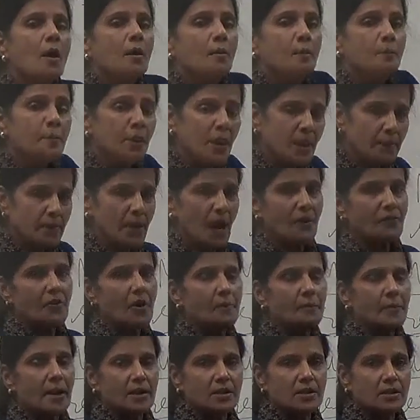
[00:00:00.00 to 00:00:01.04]
Bhimrao
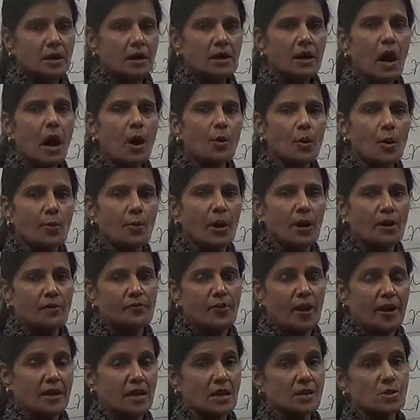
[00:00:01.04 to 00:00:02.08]
Ambedkar, however,
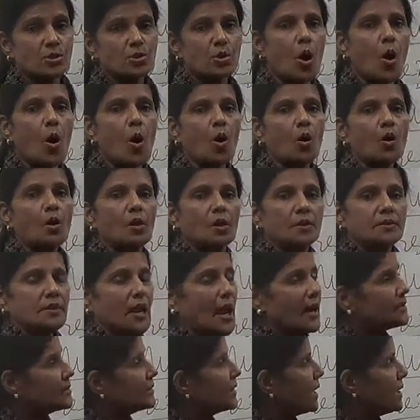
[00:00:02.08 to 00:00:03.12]
when he saw
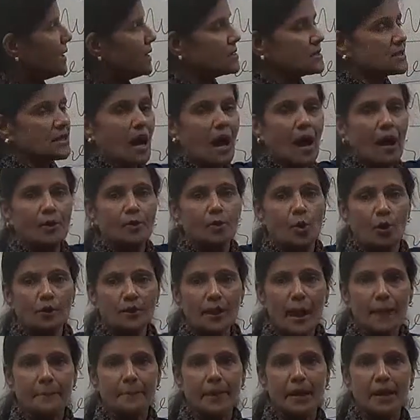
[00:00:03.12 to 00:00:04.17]
that Dalits are not
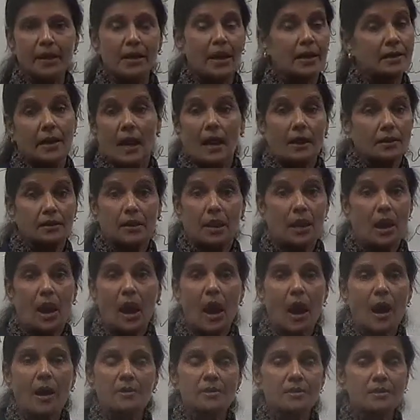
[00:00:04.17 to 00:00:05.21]
happy in India, they
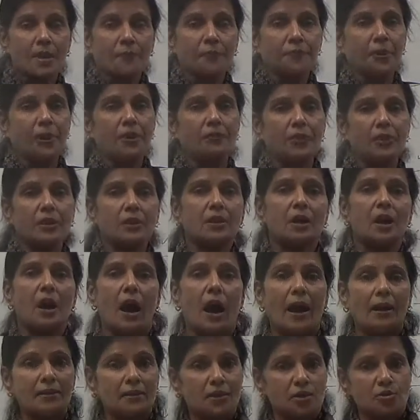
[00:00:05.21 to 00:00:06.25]
are suffering with the
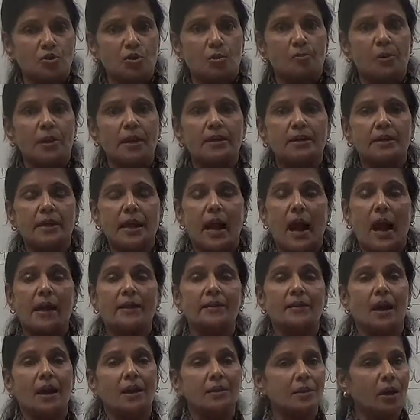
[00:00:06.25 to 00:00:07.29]
untouchability
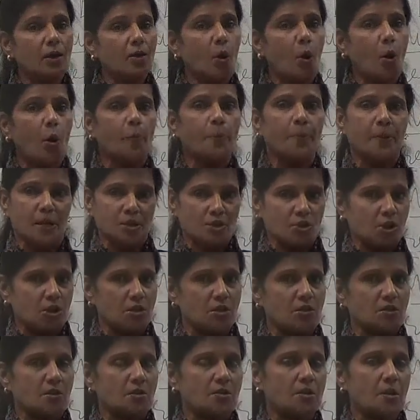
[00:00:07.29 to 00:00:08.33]
and other
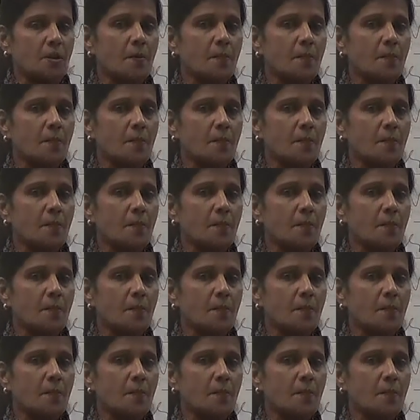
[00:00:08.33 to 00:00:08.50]
oppressions,